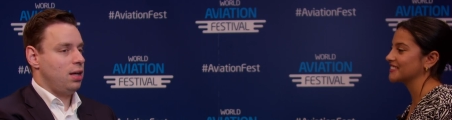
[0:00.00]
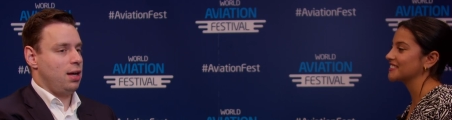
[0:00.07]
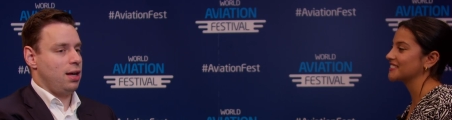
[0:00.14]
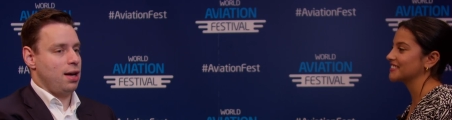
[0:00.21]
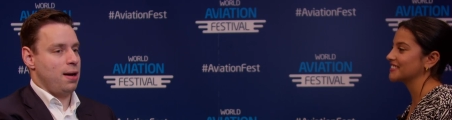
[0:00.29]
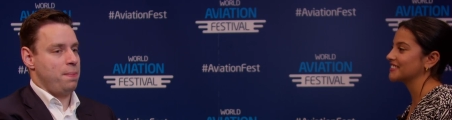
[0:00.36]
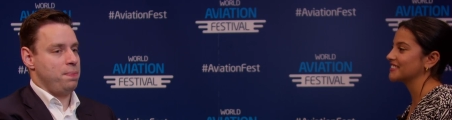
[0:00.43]

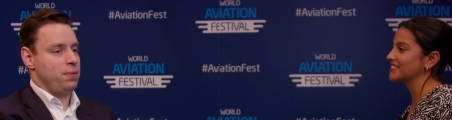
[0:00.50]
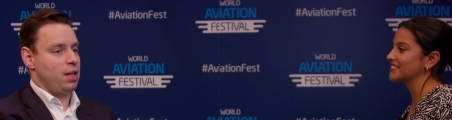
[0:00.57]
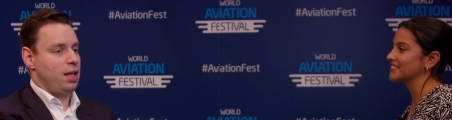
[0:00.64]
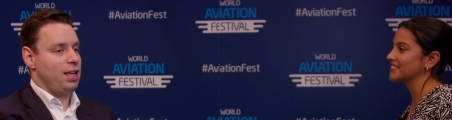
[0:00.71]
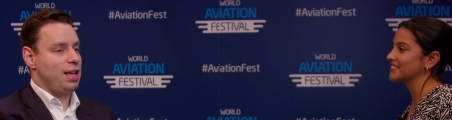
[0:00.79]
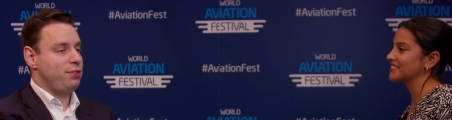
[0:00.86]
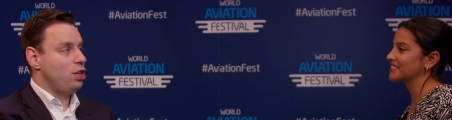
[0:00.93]
Speaker 1: um,
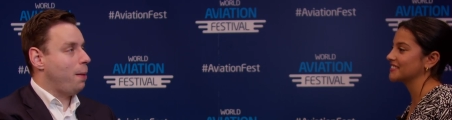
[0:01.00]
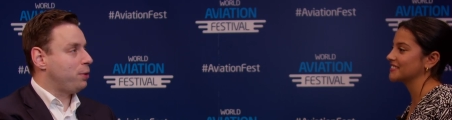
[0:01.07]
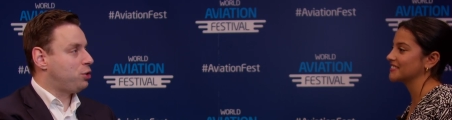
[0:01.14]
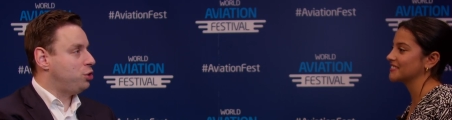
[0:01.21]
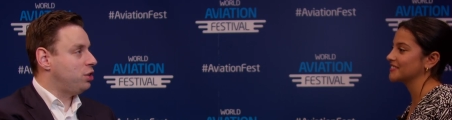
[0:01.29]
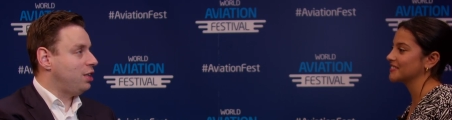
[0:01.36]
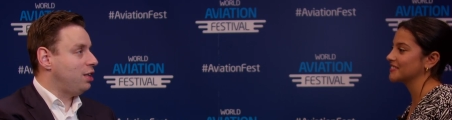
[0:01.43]
give the
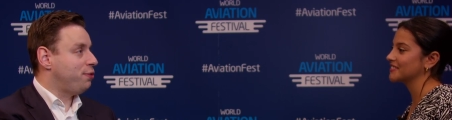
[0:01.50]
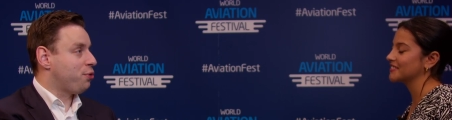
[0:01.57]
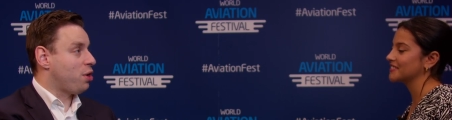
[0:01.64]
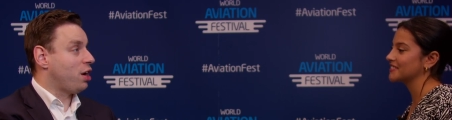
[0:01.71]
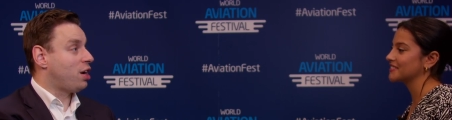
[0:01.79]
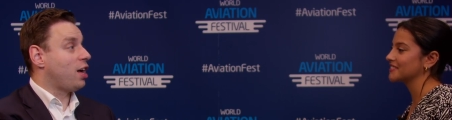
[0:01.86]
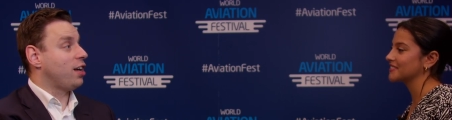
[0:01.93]
opportunity for
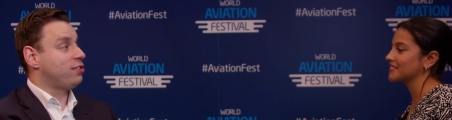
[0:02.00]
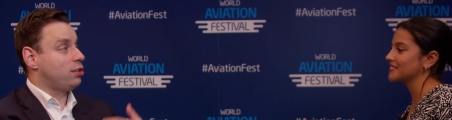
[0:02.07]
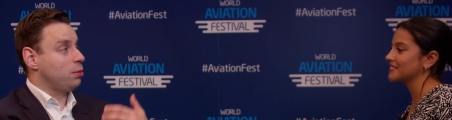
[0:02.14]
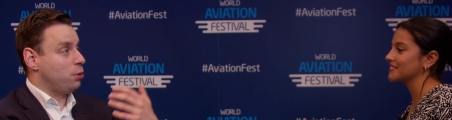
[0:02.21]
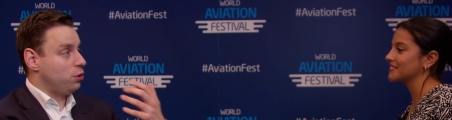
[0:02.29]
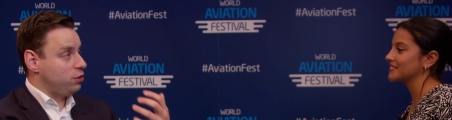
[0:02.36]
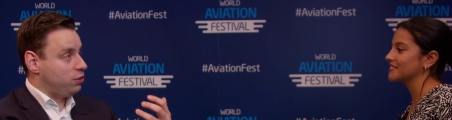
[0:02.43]
our
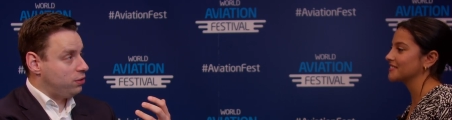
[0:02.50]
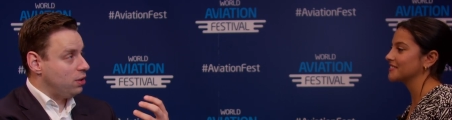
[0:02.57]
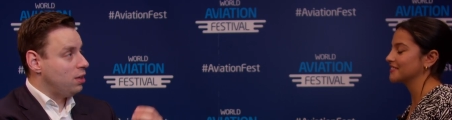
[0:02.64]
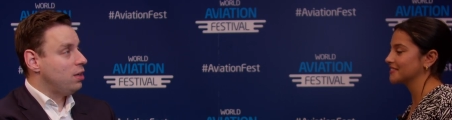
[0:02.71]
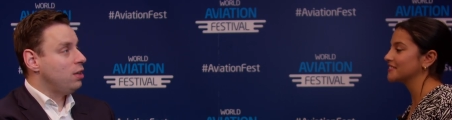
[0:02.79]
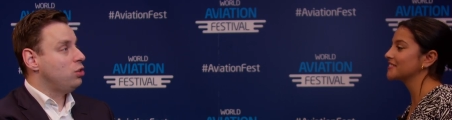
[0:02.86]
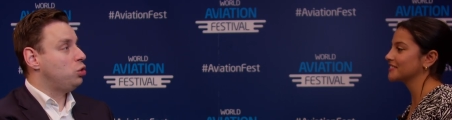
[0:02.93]
customers
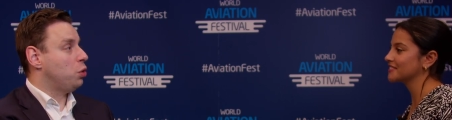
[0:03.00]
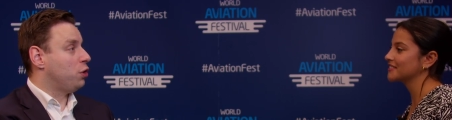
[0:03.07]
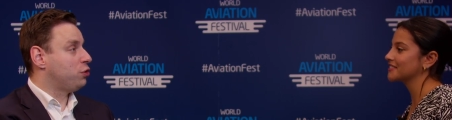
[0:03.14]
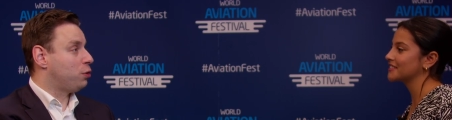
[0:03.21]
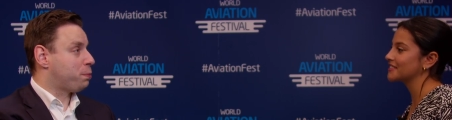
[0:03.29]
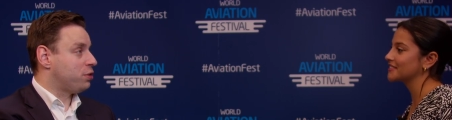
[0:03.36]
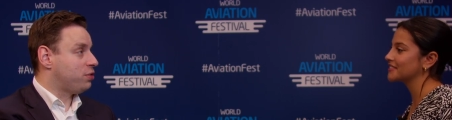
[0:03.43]
to
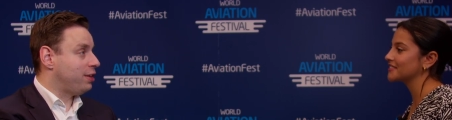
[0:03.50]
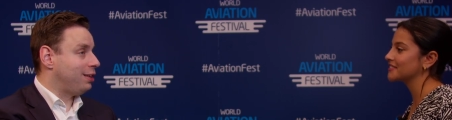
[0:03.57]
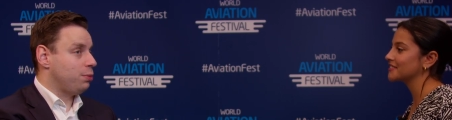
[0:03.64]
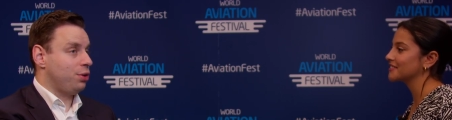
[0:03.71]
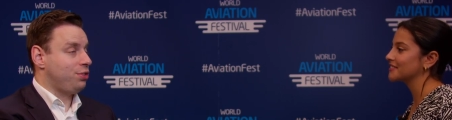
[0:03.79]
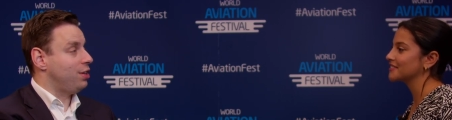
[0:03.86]
also present what